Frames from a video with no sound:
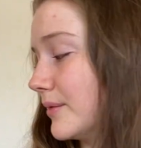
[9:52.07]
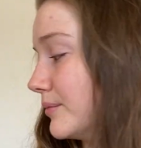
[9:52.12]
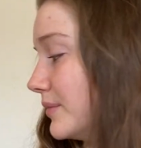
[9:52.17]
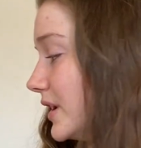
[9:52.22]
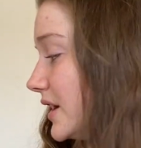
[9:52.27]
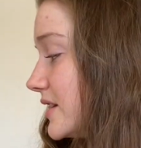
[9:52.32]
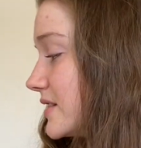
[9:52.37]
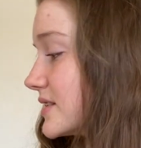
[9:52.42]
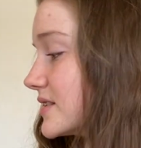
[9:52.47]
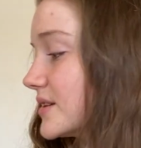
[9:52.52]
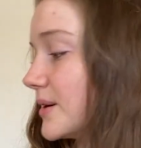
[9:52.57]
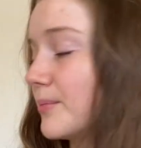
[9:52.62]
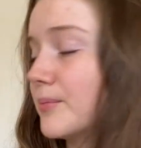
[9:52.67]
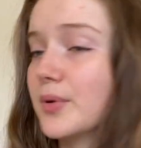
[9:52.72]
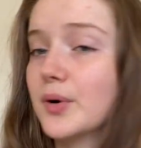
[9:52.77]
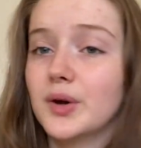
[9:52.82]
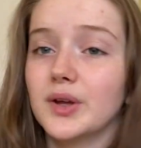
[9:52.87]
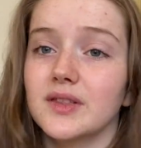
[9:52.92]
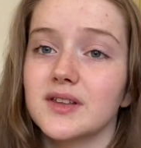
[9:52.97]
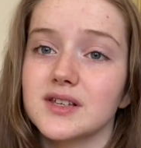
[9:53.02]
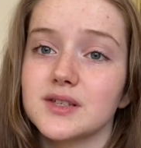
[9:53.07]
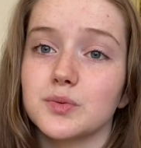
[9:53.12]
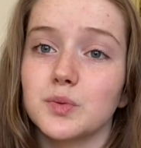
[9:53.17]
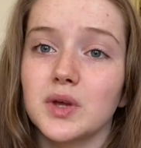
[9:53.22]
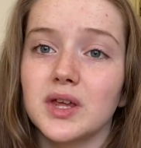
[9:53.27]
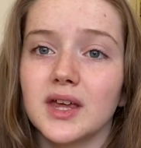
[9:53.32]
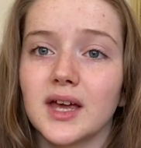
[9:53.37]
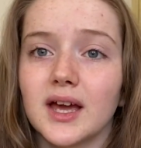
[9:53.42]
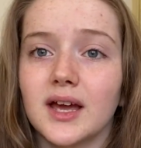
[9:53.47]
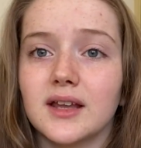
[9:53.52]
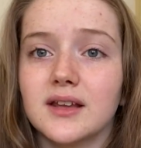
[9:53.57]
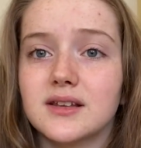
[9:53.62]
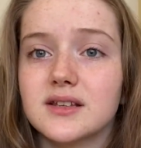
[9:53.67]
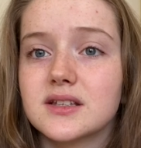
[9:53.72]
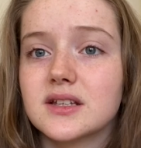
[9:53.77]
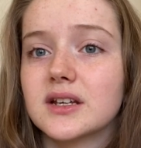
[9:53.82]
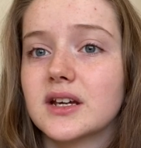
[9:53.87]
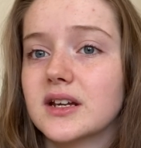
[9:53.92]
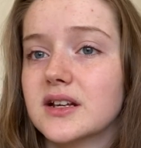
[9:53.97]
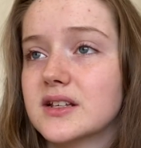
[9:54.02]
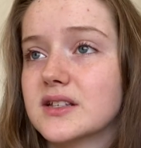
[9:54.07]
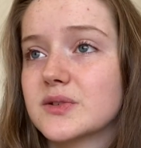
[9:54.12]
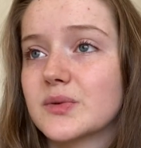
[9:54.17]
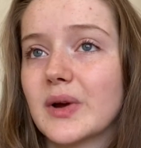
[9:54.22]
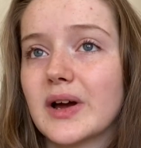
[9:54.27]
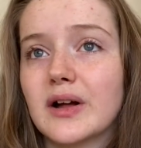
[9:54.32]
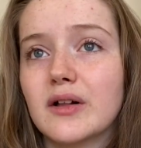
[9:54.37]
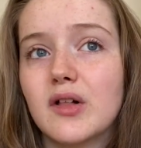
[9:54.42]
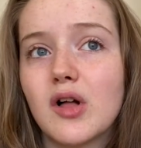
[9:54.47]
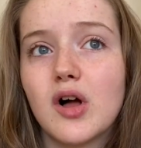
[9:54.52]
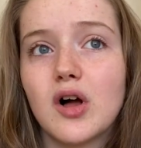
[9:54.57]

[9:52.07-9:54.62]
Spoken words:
at some point this weekend as well.